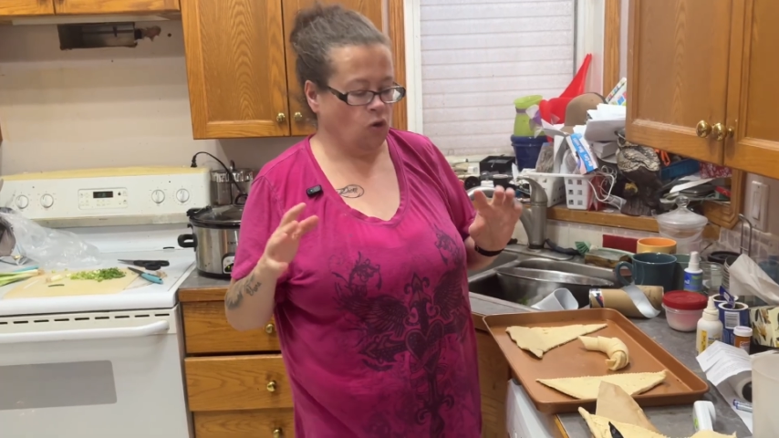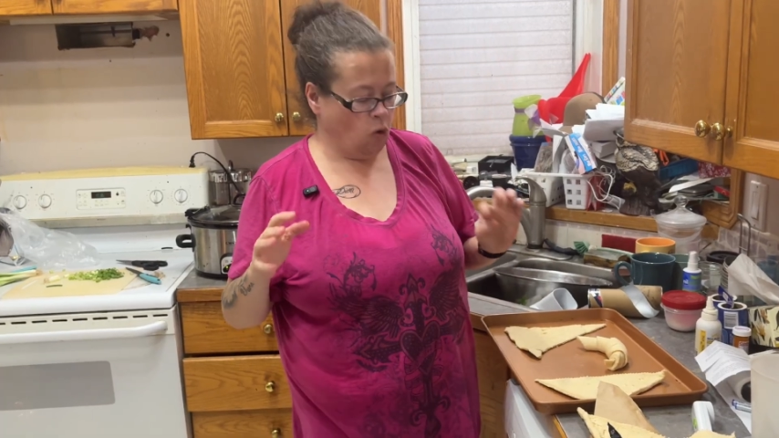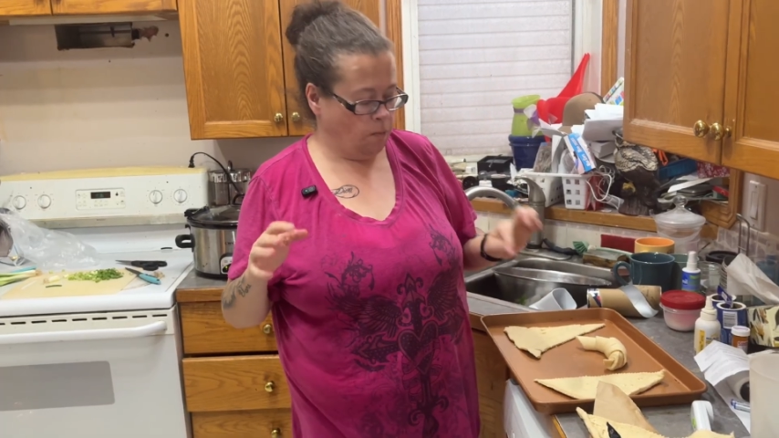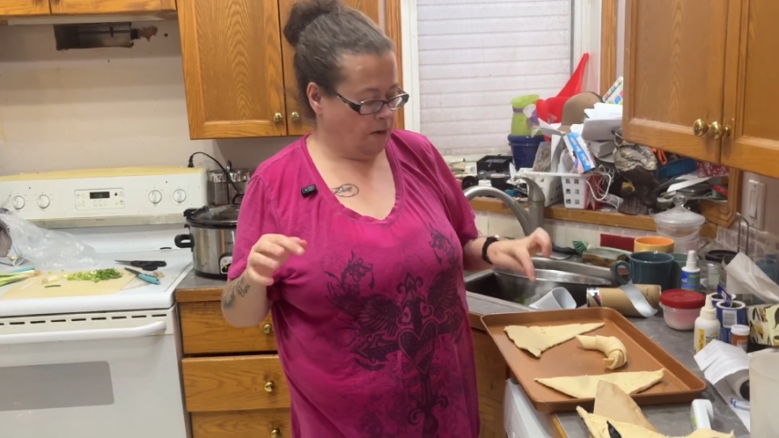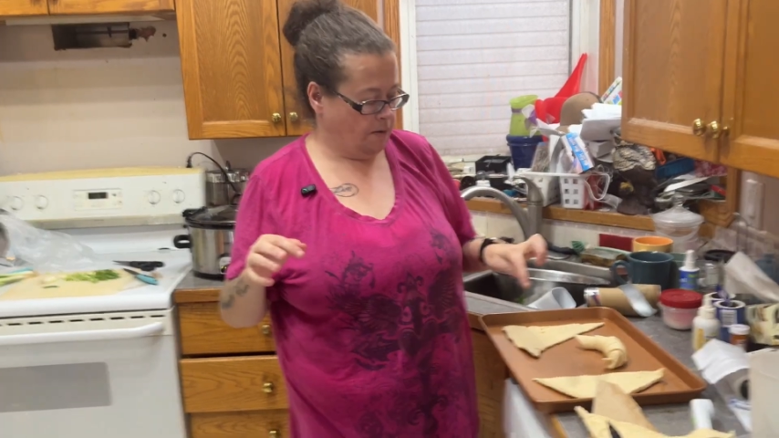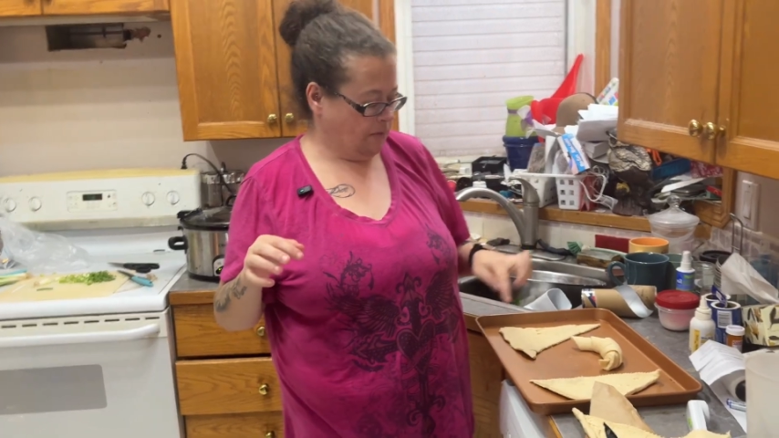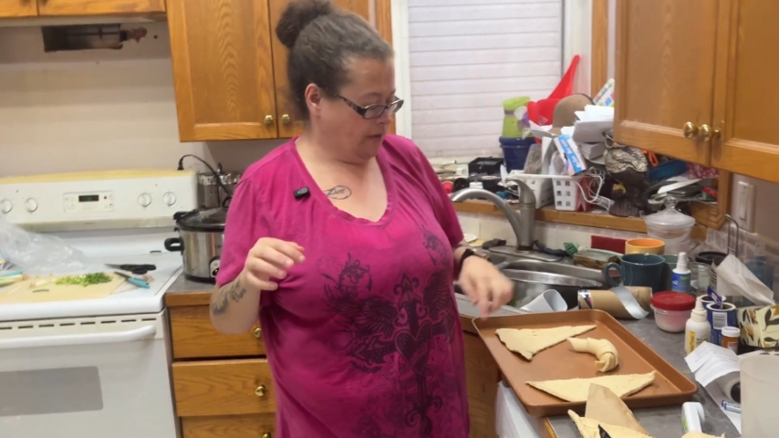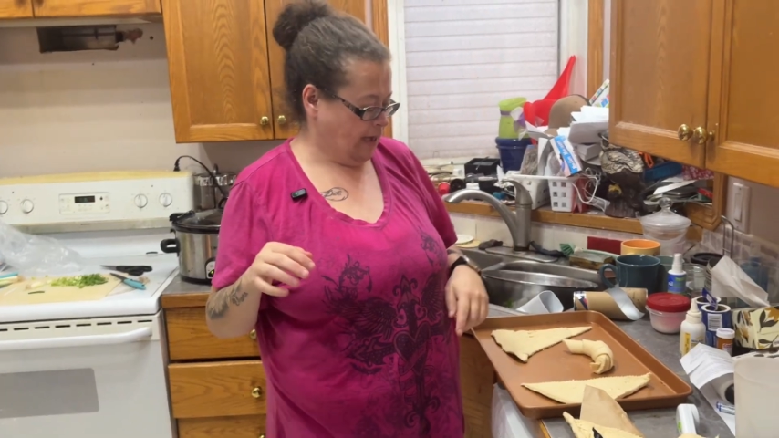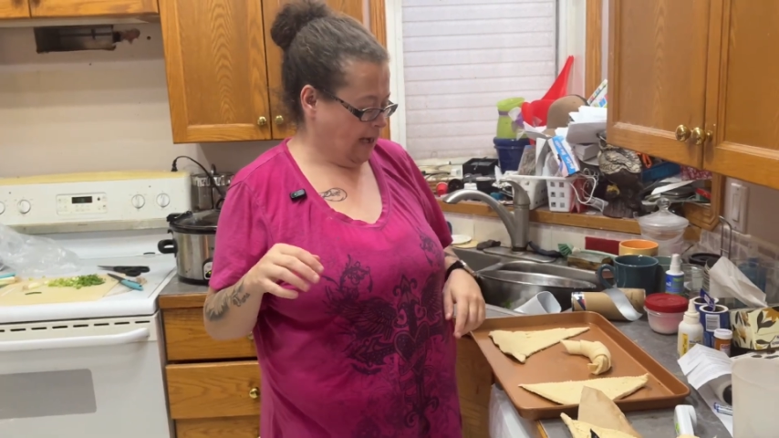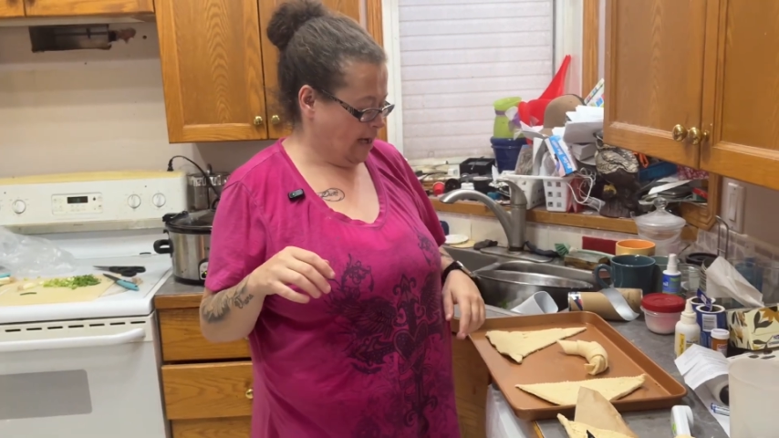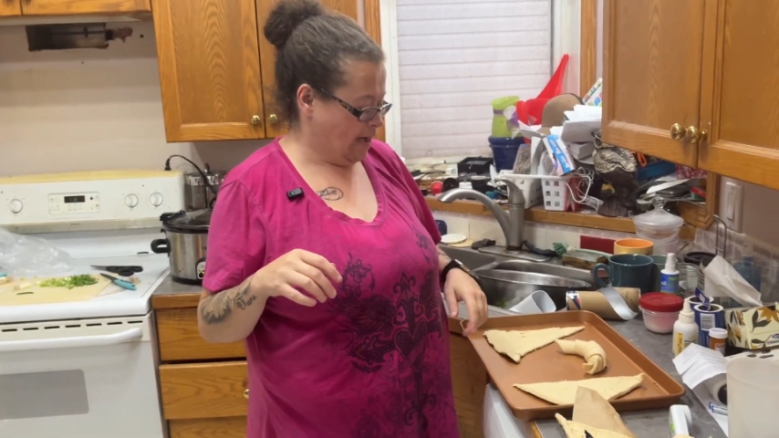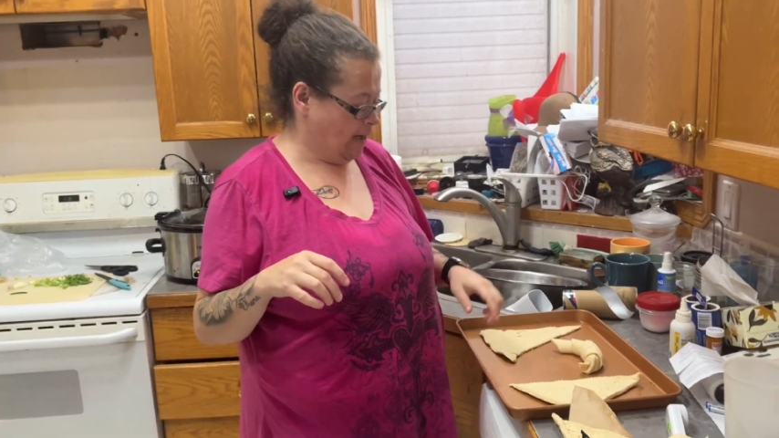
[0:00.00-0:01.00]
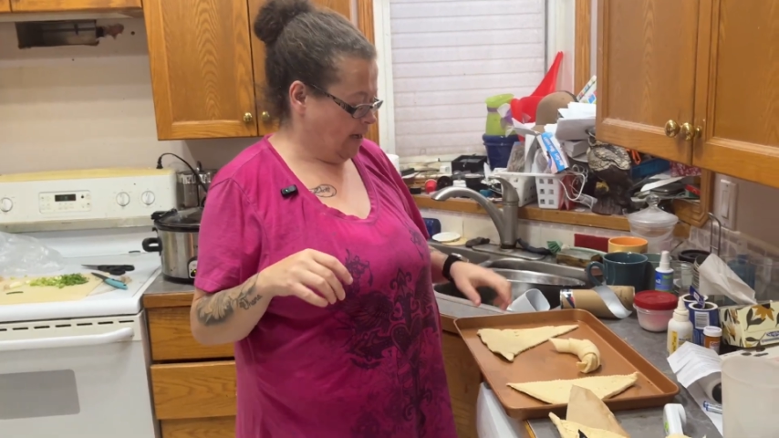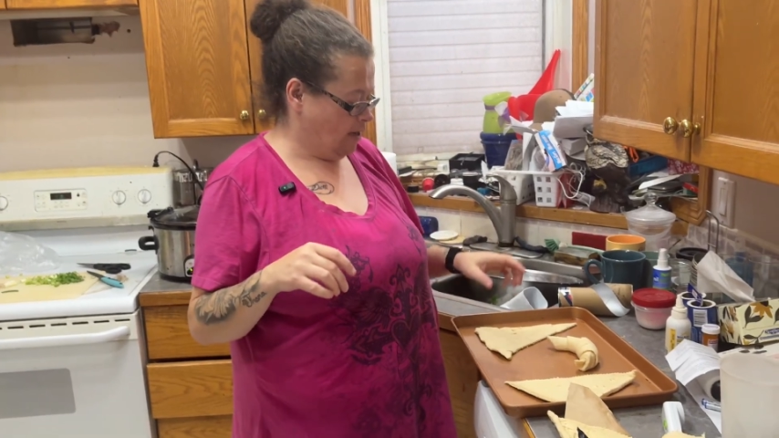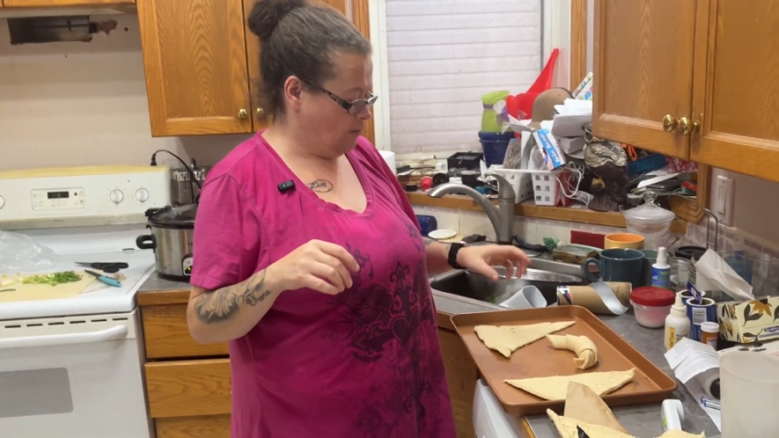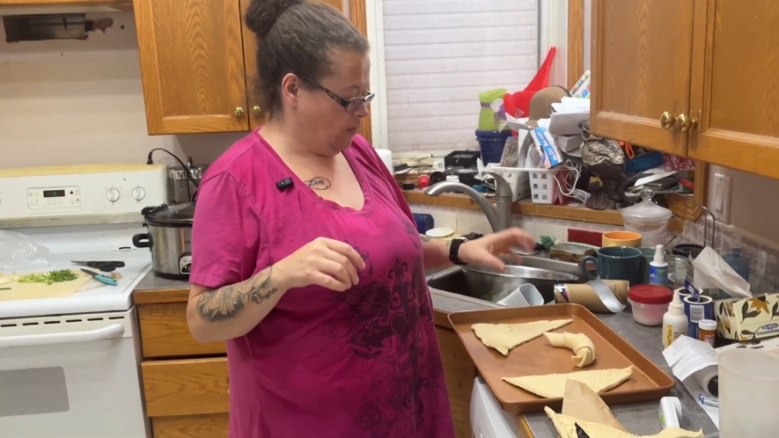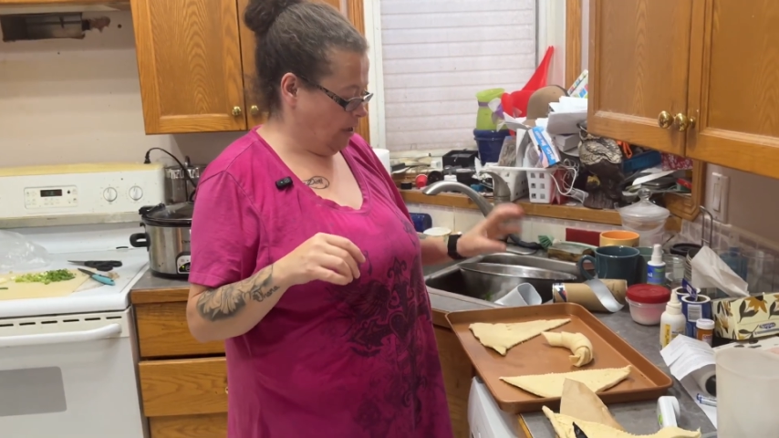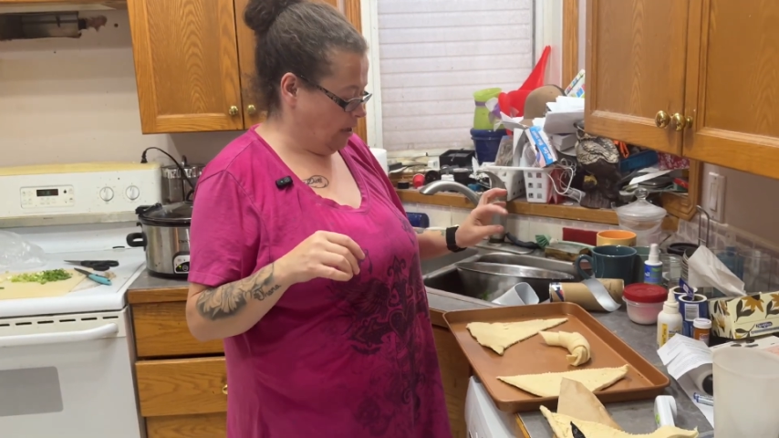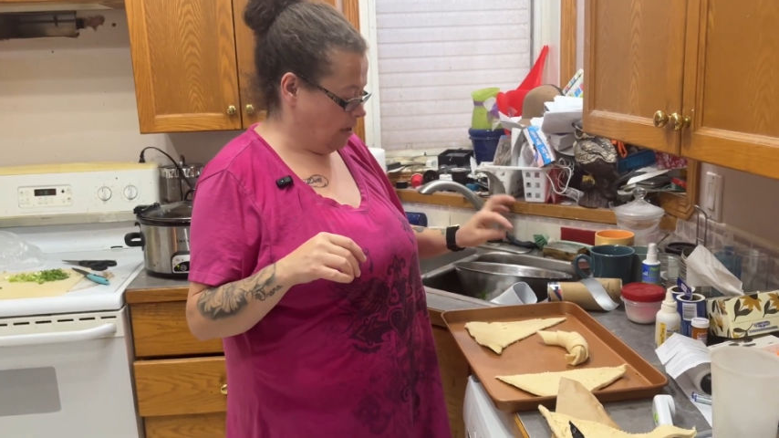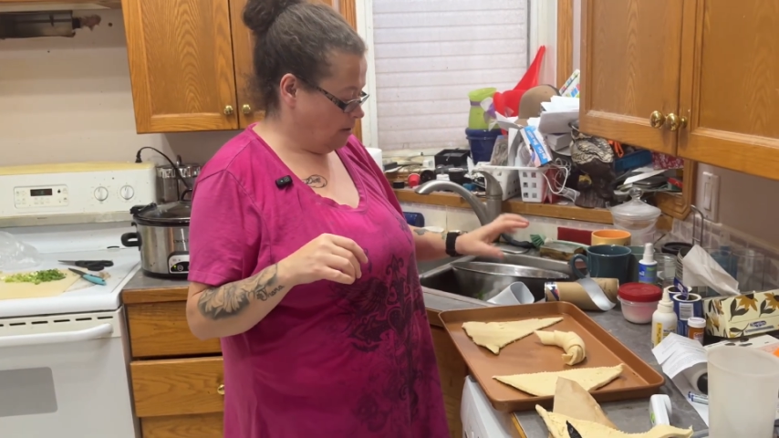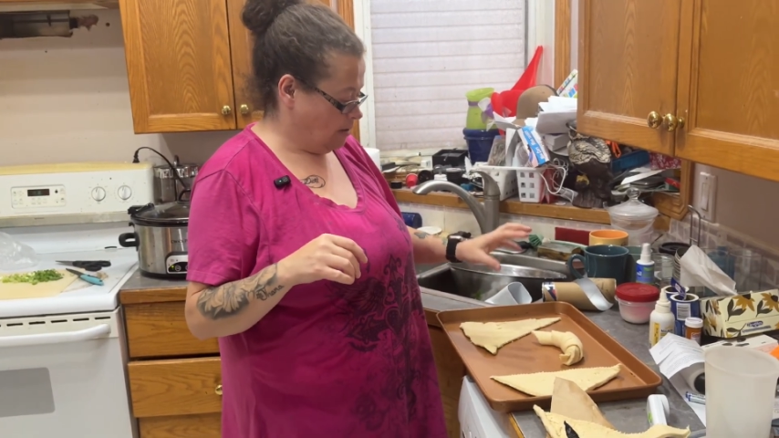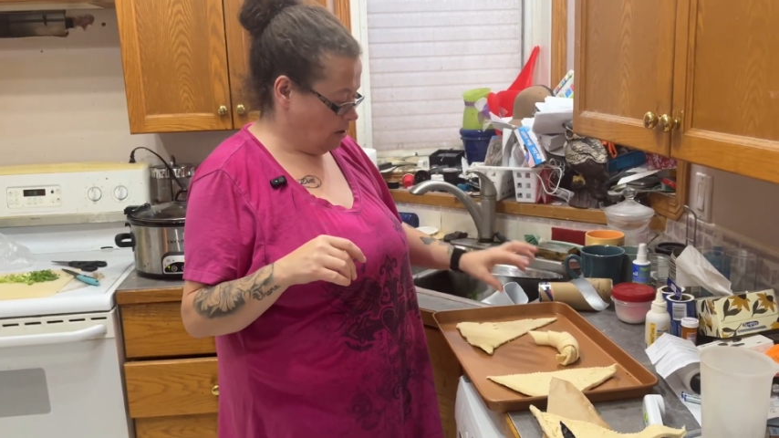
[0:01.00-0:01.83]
open up the can and we